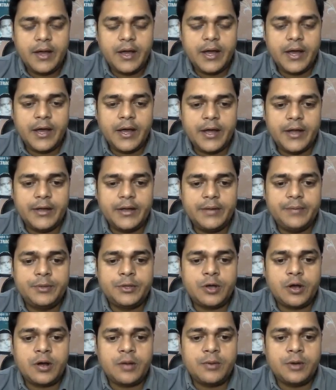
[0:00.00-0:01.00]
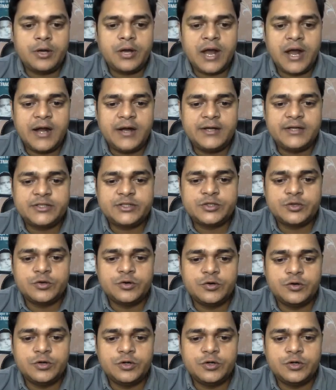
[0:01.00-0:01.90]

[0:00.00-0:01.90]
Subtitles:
And if you talk about hard disk, so